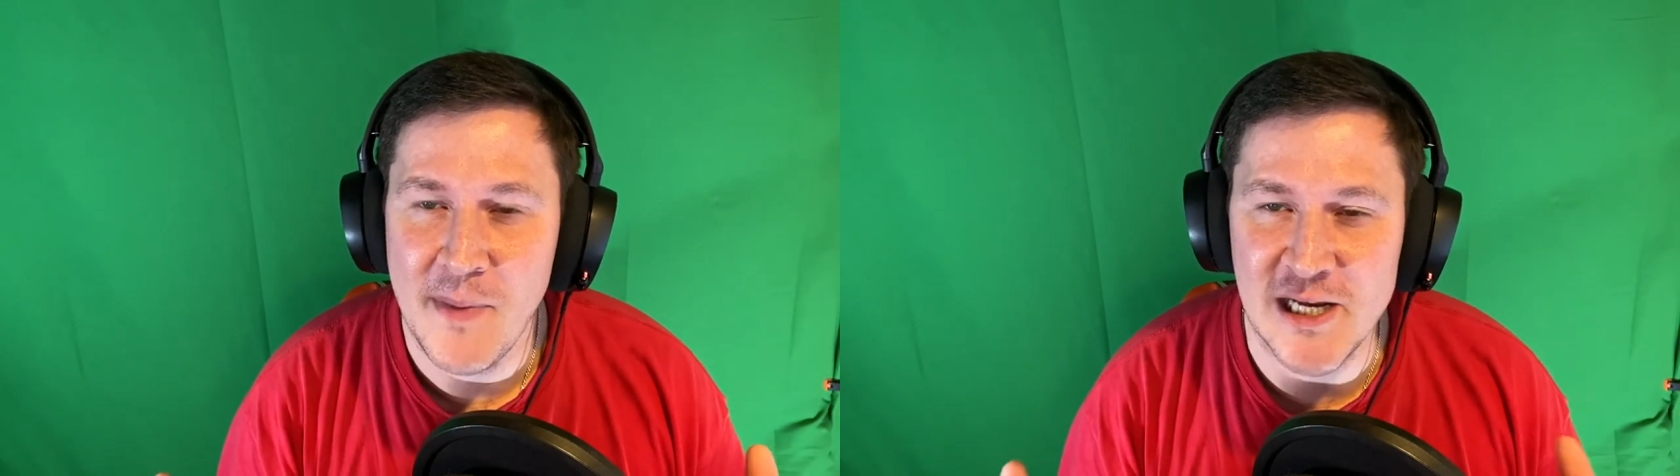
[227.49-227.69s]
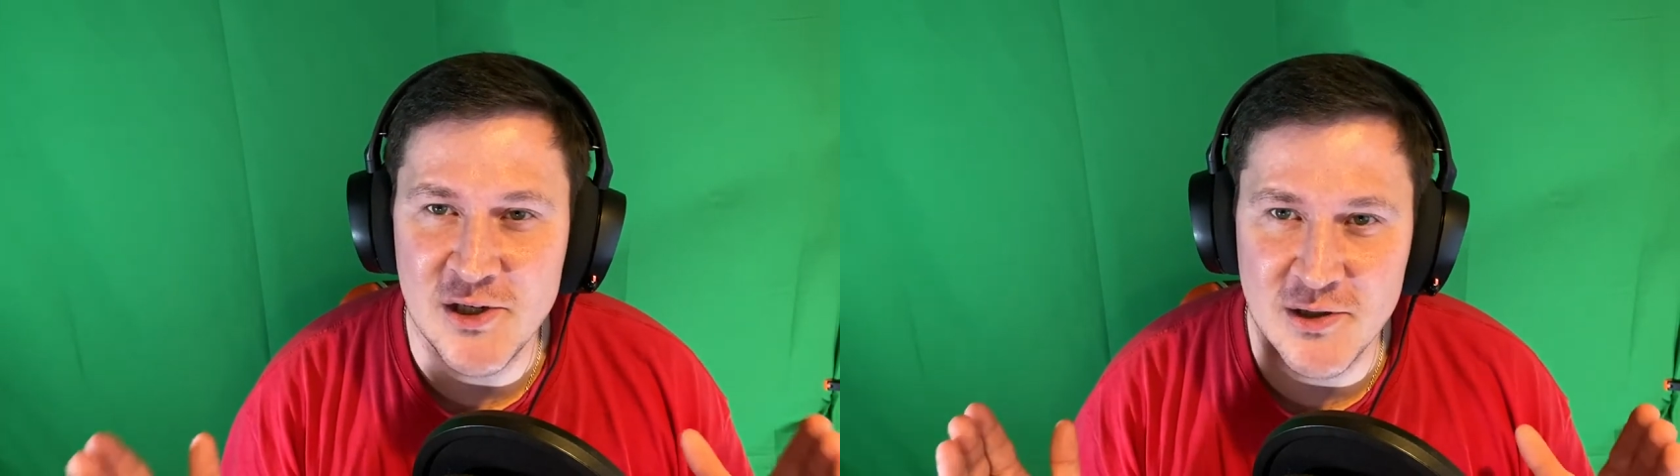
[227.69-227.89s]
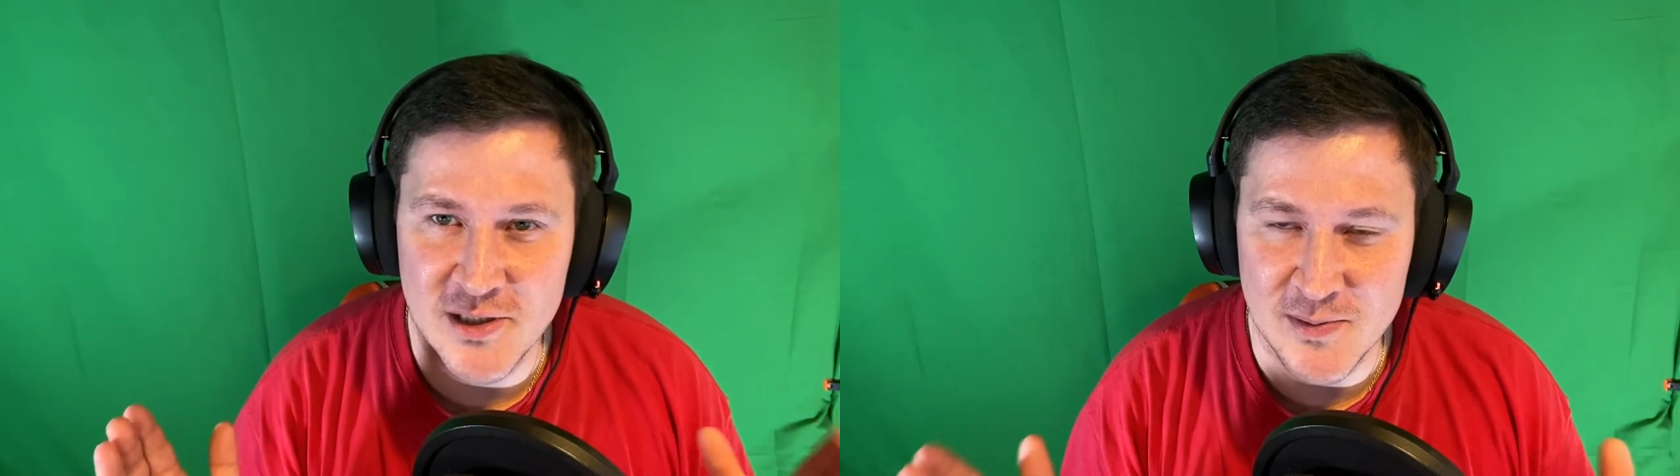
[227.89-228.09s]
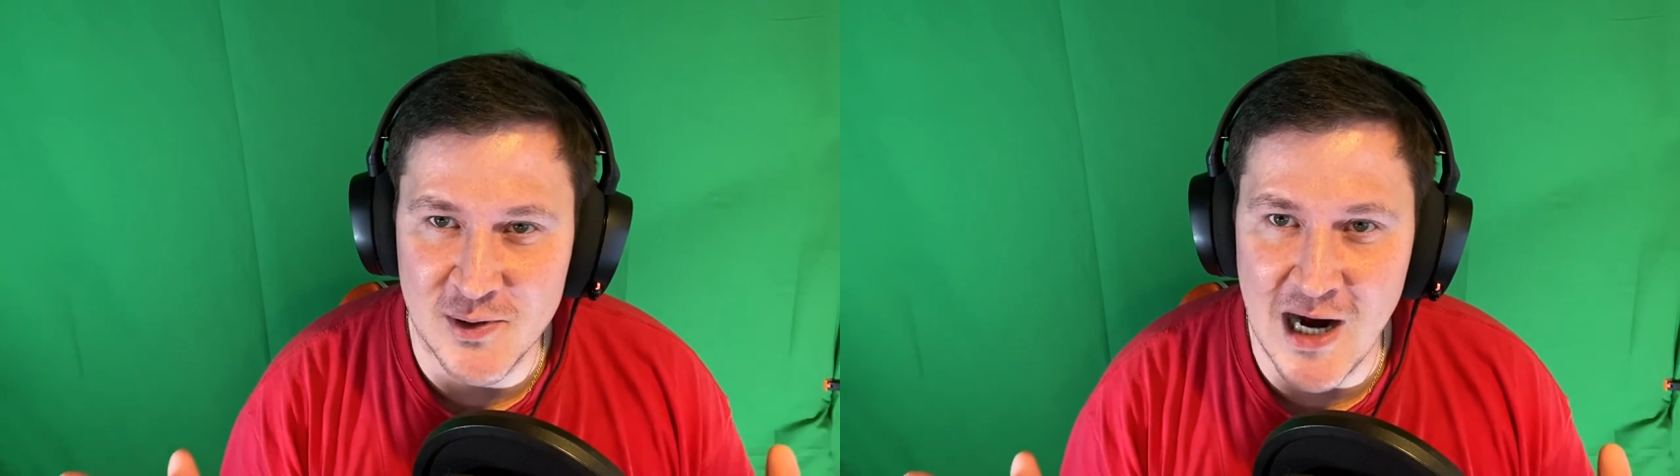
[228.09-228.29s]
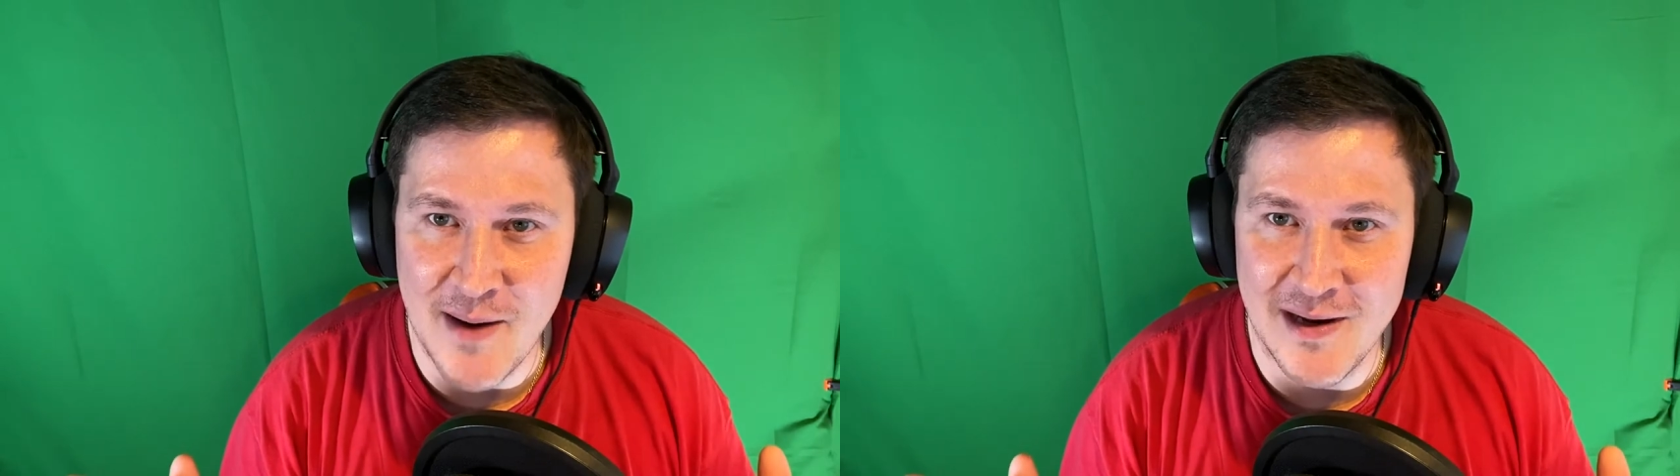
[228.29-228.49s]
Make sure to
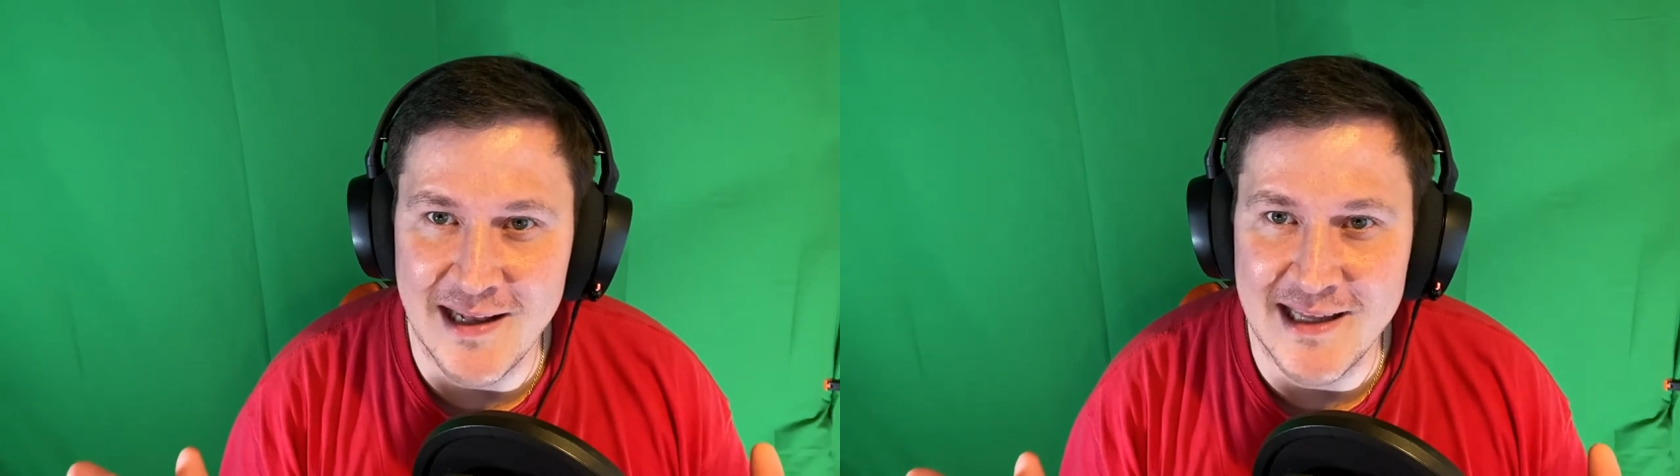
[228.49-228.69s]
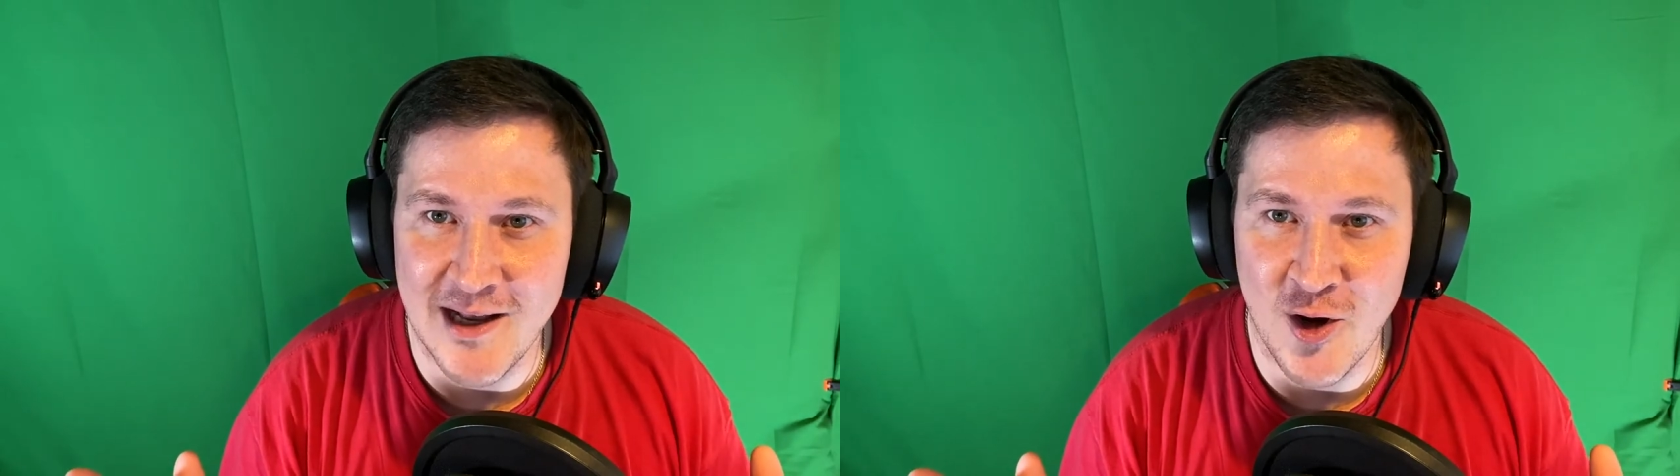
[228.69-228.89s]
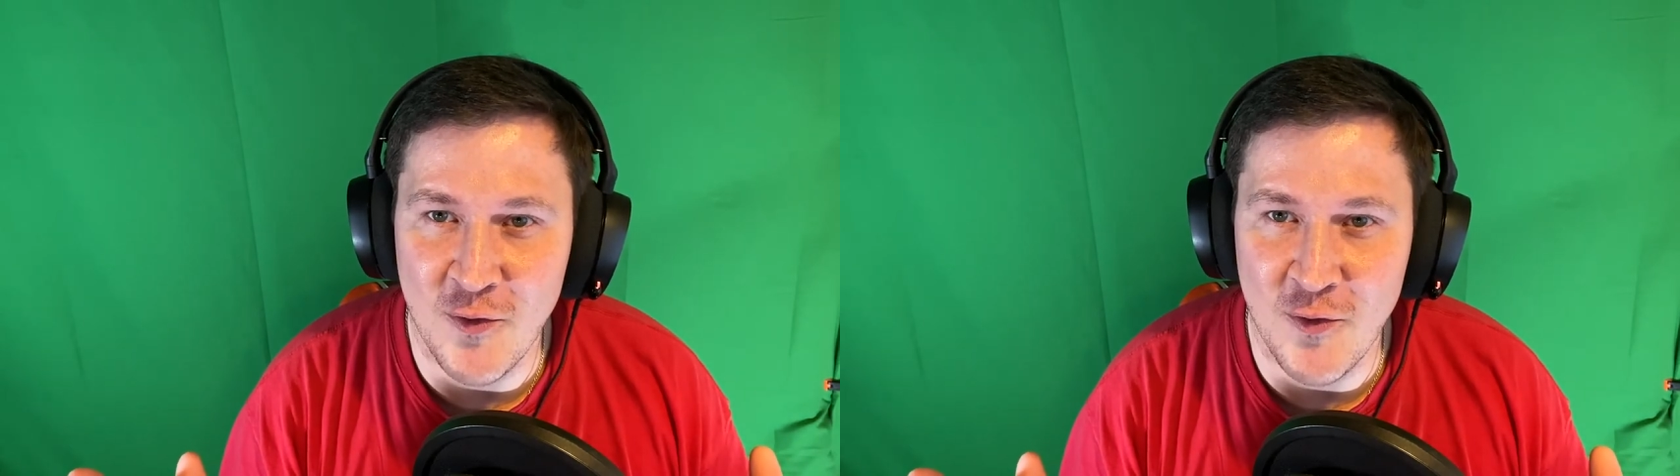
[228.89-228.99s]
subscribe and hit that